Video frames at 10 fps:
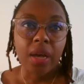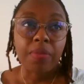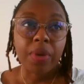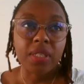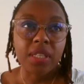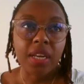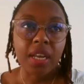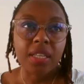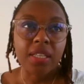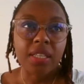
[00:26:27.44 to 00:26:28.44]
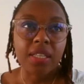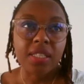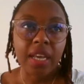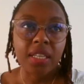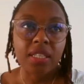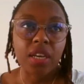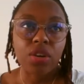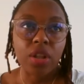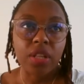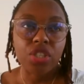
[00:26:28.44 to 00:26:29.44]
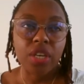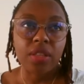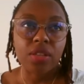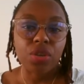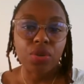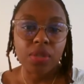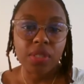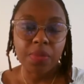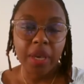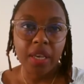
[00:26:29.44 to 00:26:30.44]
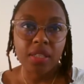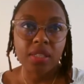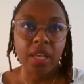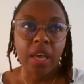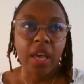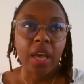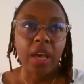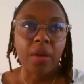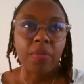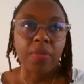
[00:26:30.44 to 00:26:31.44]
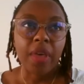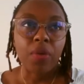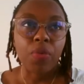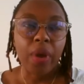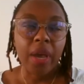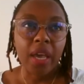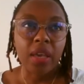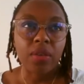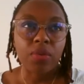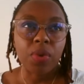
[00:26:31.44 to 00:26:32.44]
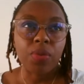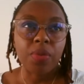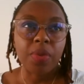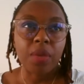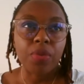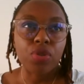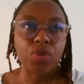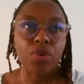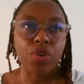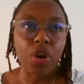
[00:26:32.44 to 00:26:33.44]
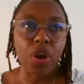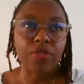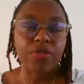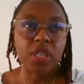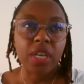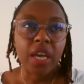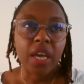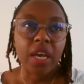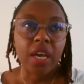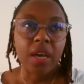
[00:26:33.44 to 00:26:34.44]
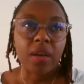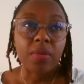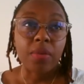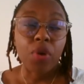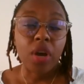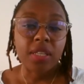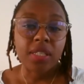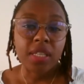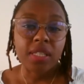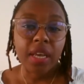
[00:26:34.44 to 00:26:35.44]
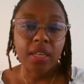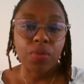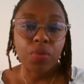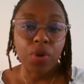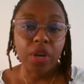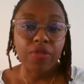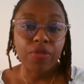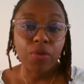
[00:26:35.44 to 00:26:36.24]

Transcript: building and understanding technology and the social space, that way we would be able to craft policies that work